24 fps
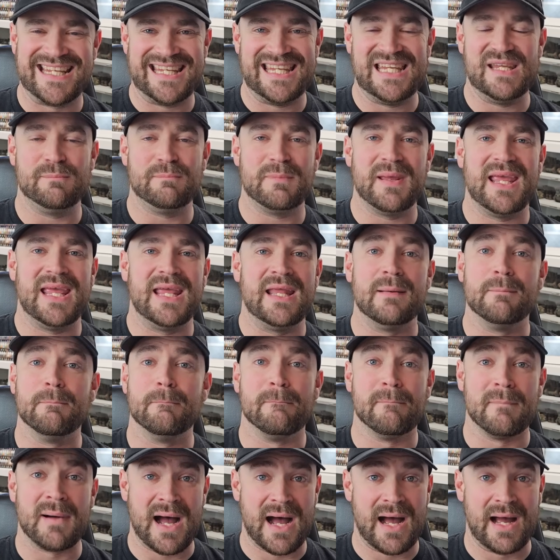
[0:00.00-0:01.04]
keep
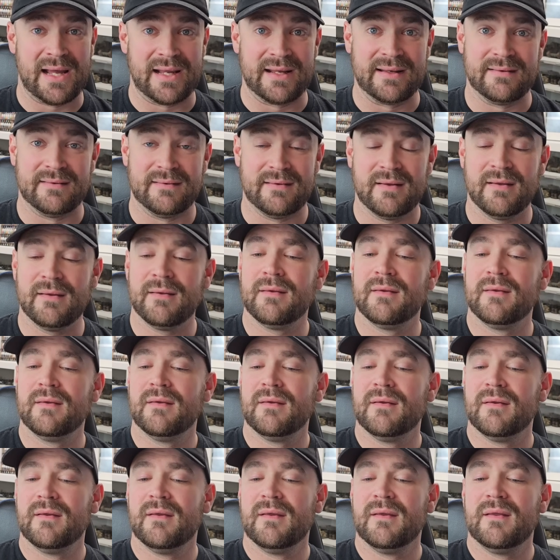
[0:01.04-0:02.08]
in mind.
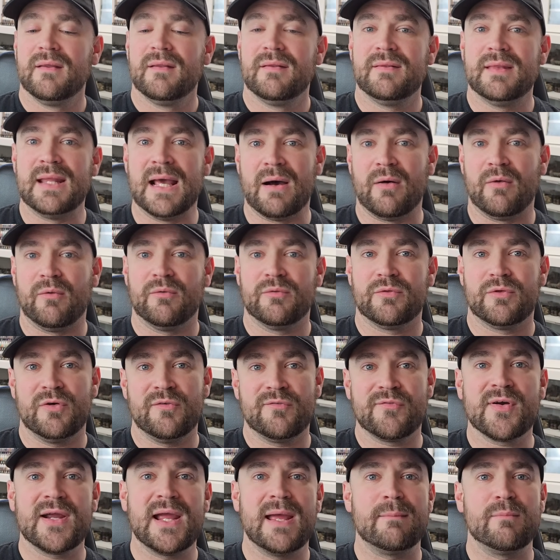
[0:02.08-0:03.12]
Now,
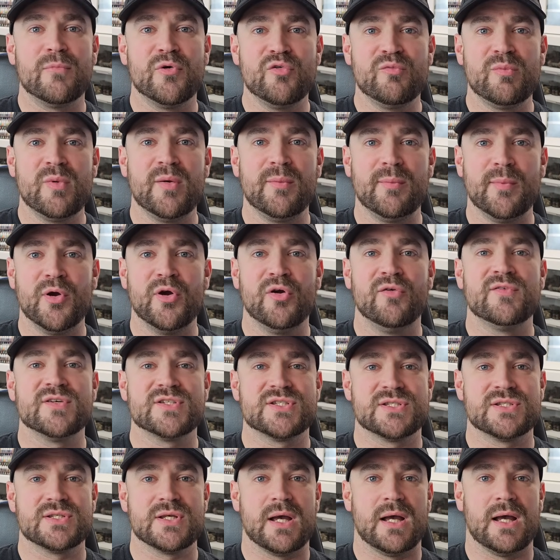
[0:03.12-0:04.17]
don't forget, move, move, move
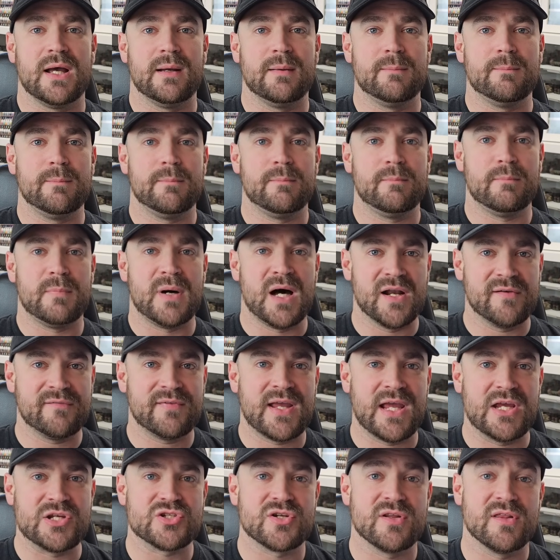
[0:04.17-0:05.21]
is a
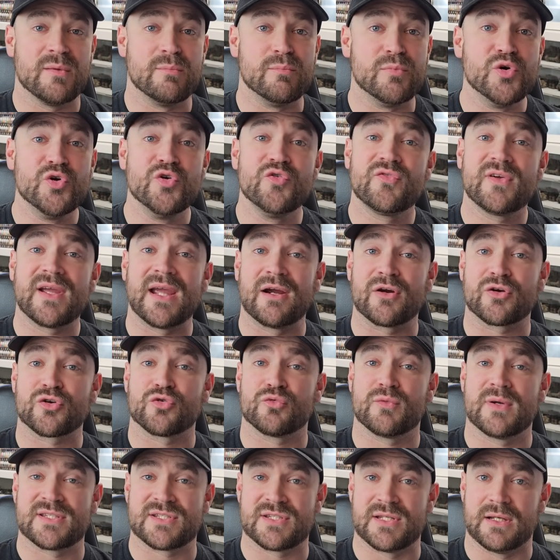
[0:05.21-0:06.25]
modification of the move
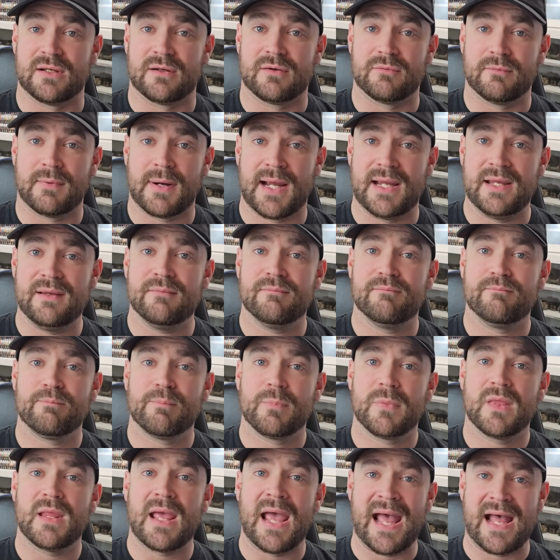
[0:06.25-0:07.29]
characteristic, right?
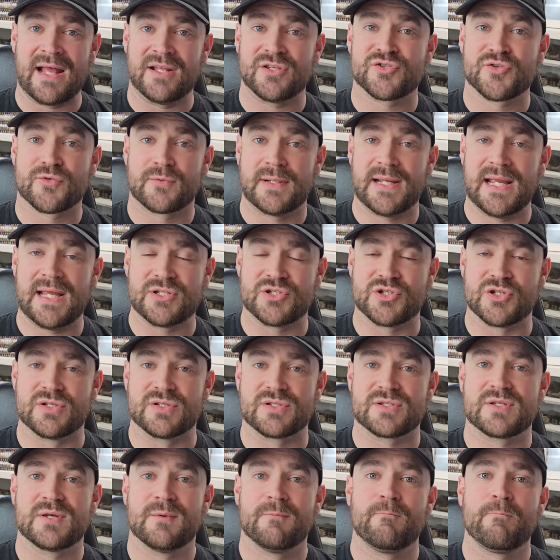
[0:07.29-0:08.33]
Adds 3
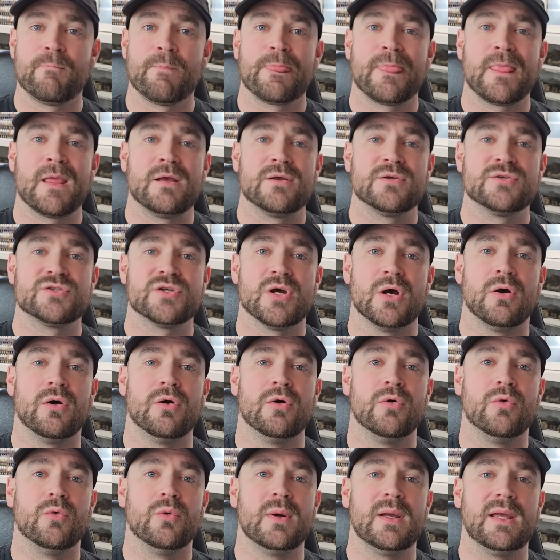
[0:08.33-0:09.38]
inches.
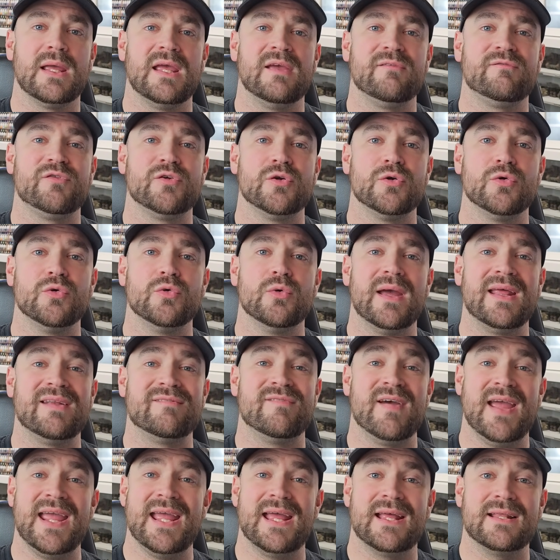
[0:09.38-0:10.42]
So if you
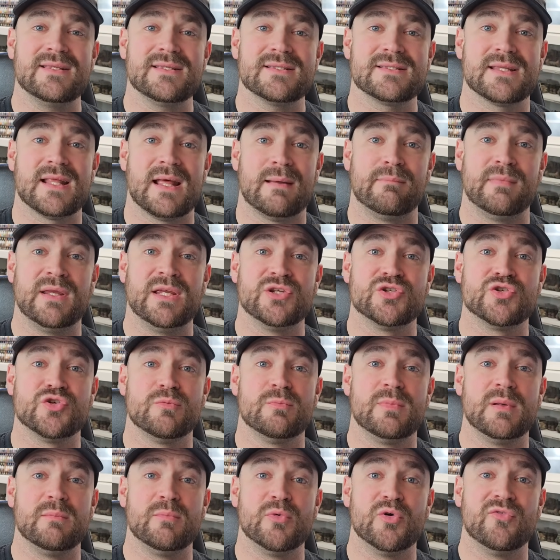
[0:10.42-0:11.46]
advance, that means you'd
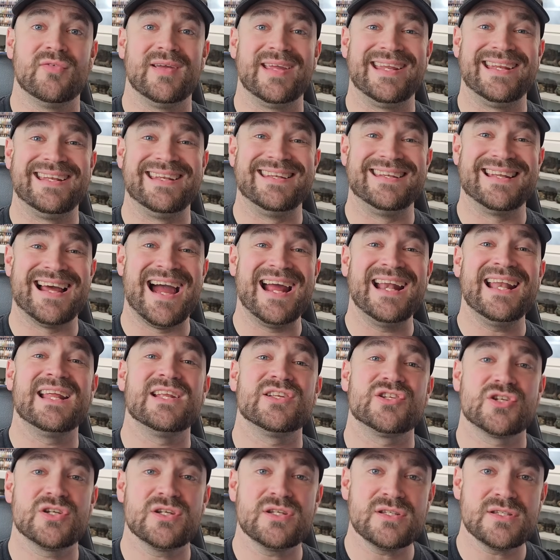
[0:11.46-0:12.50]
be moving 9
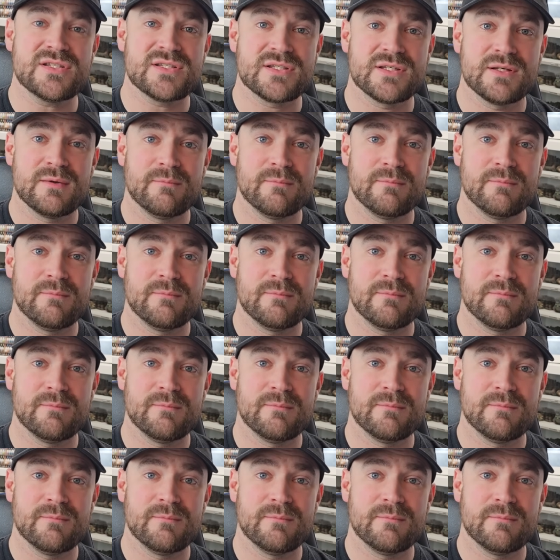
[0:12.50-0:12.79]
inches